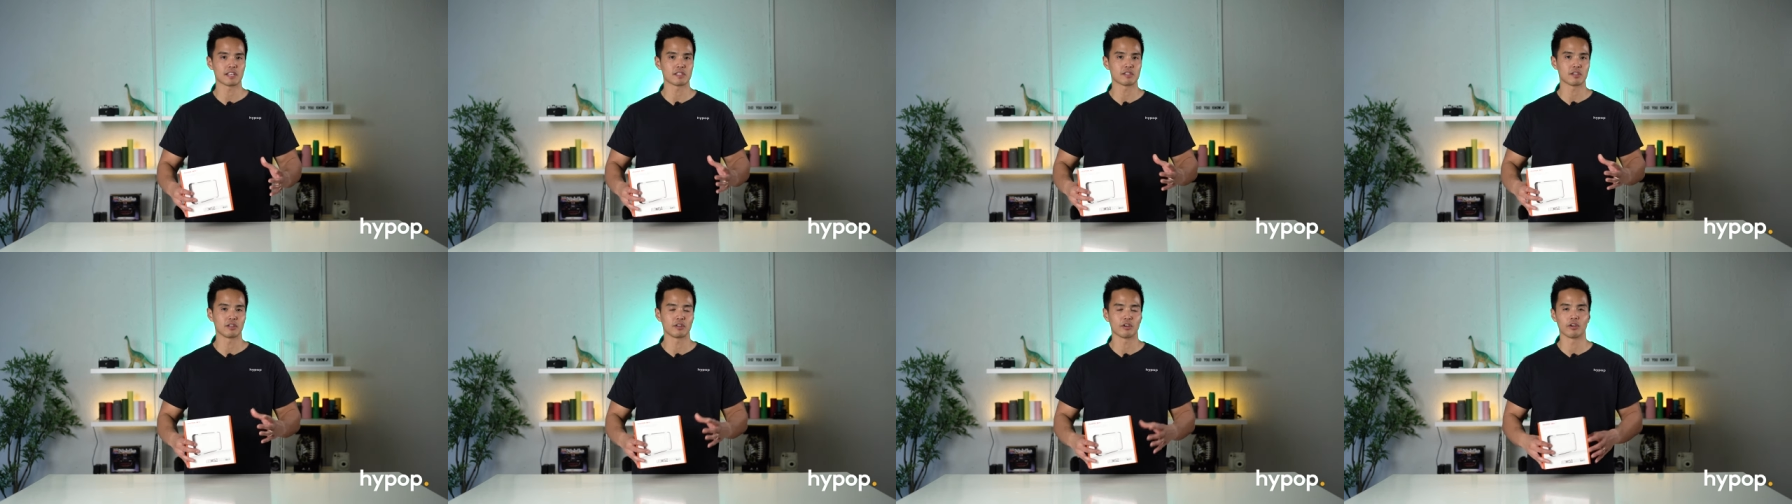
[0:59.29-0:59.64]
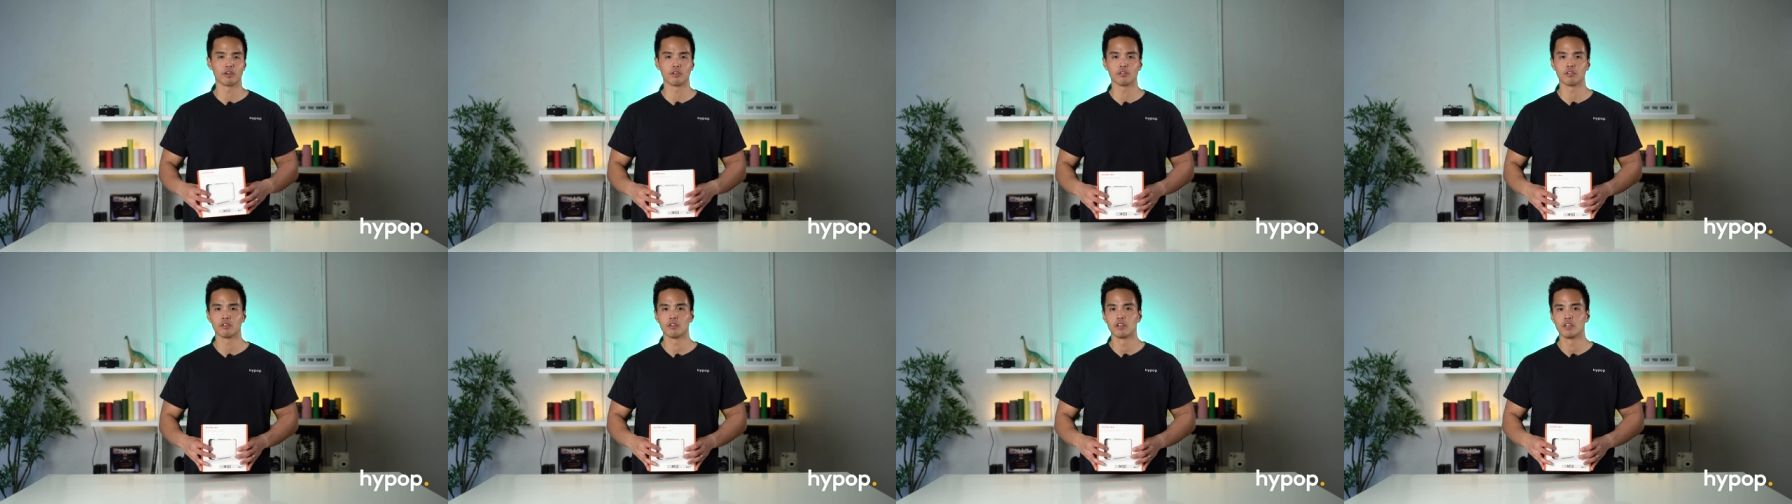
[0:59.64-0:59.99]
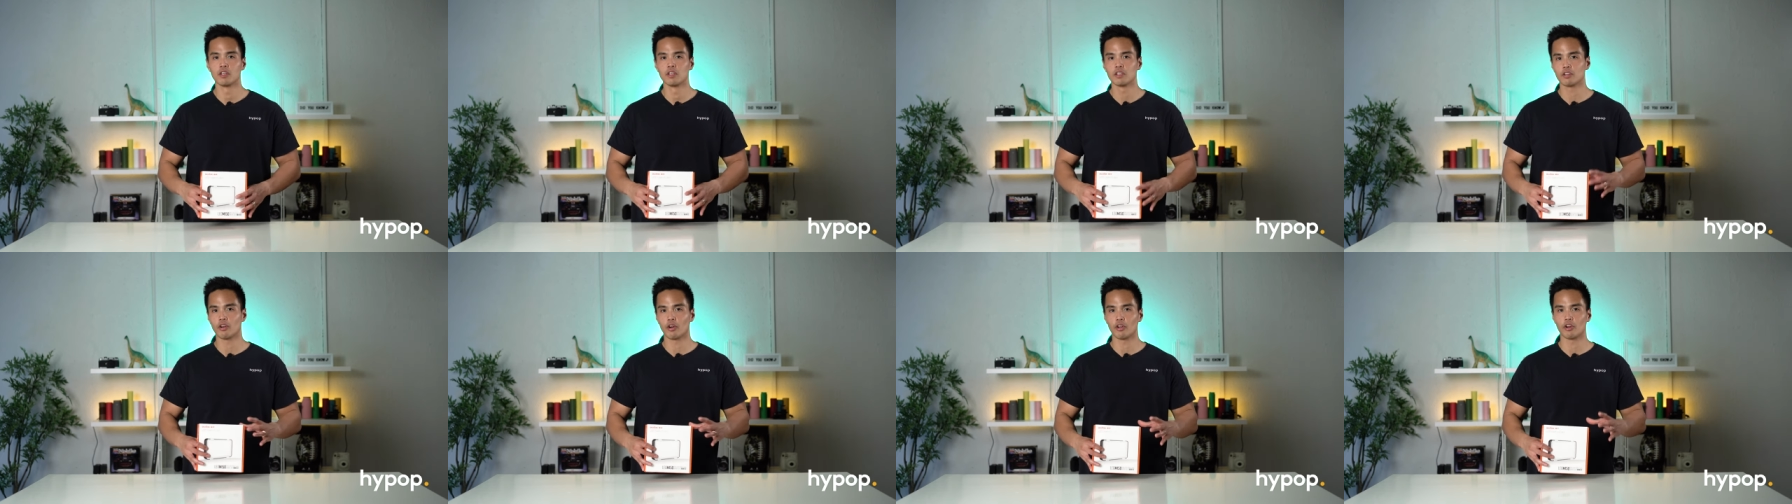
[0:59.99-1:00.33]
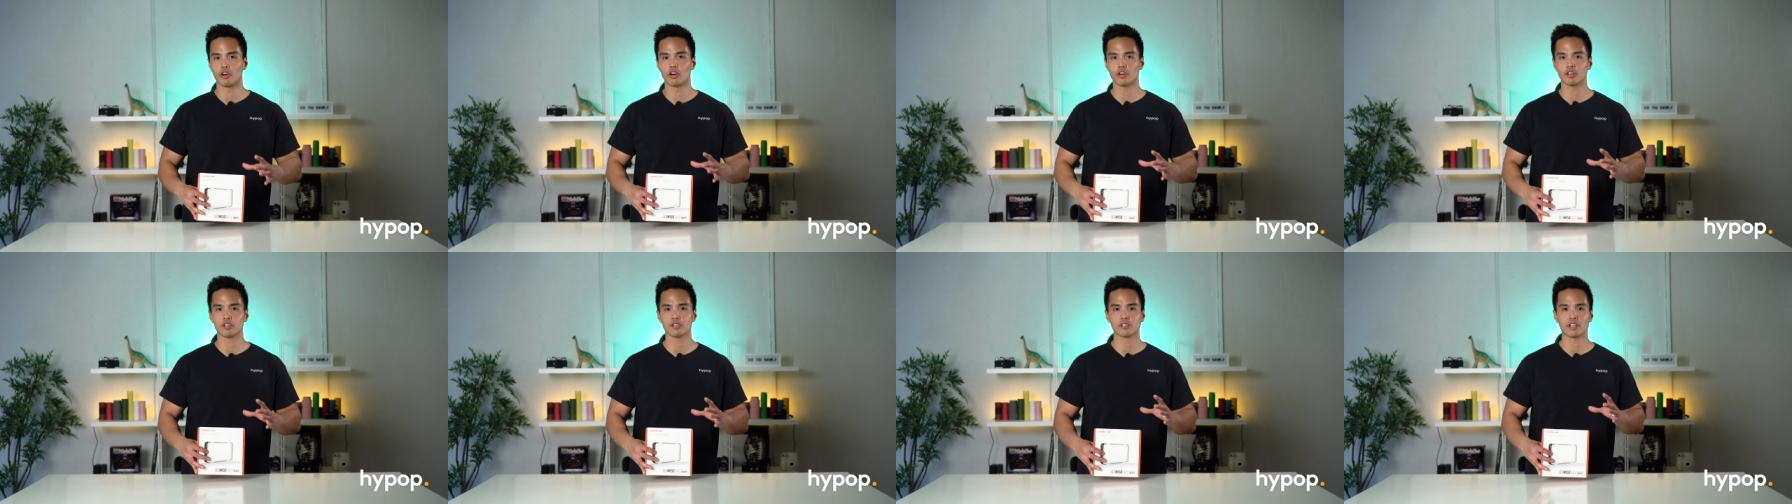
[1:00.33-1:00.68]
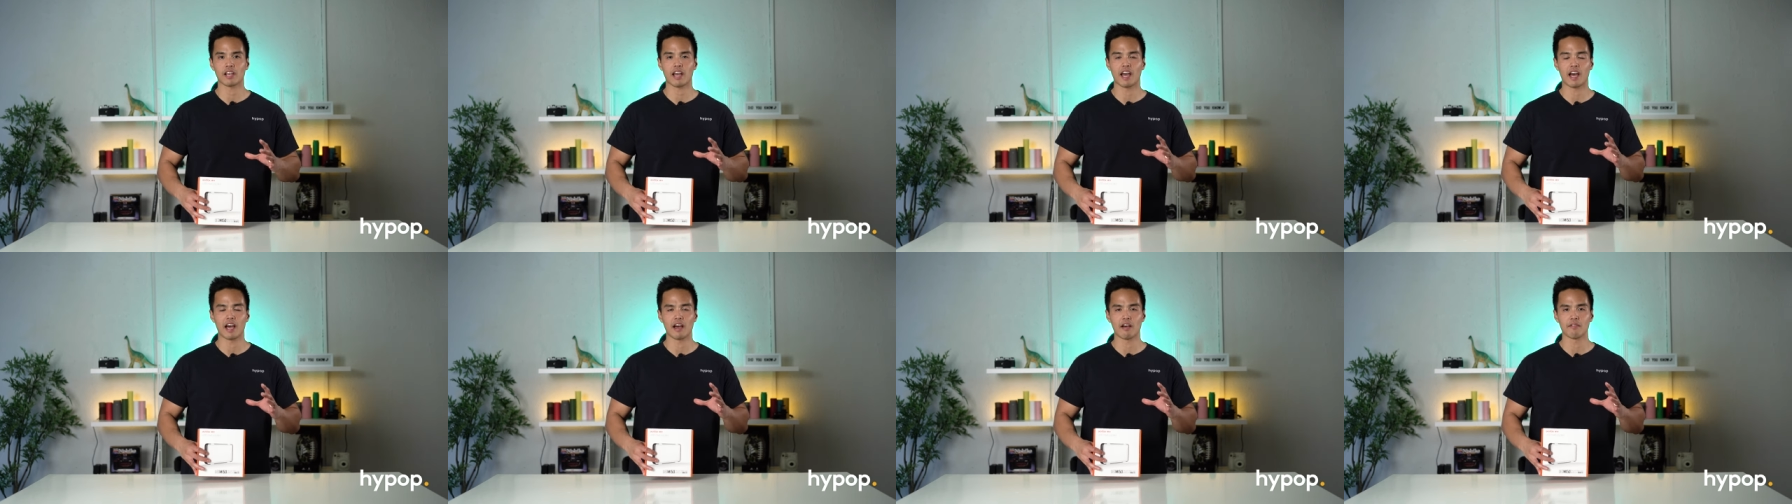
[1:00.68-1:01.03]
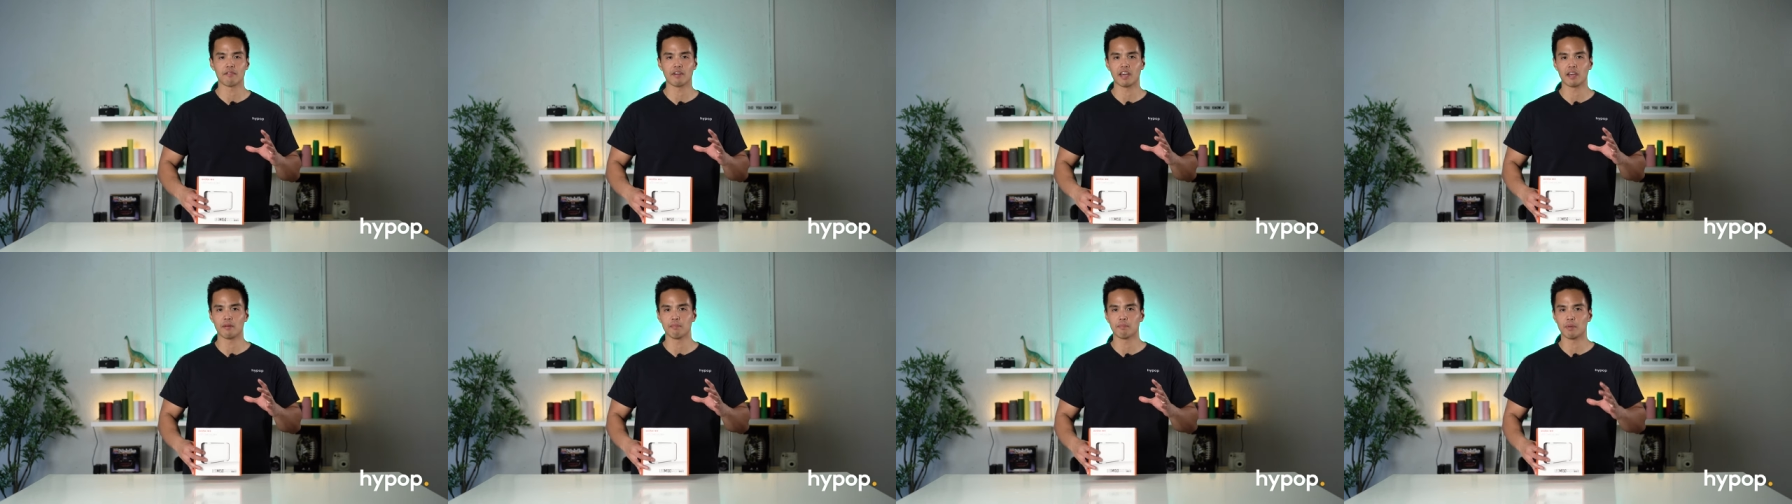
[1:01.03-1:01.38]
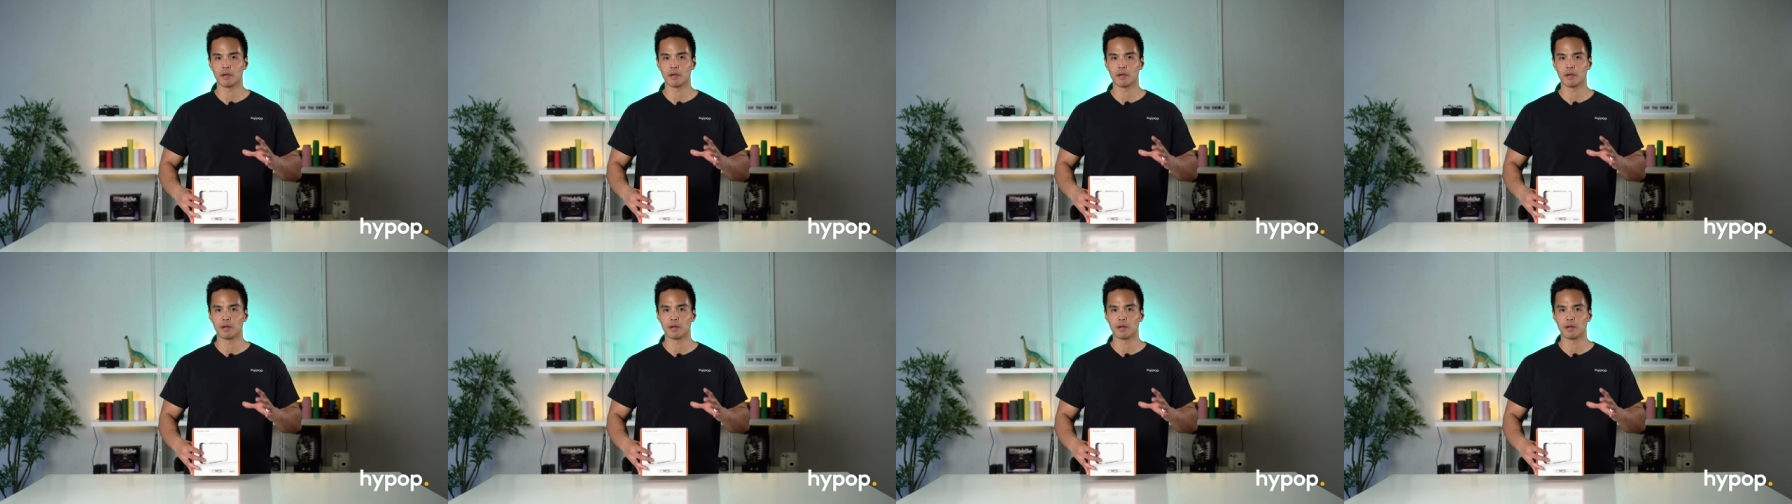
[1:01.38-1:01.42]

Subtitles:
as you know, Godox have a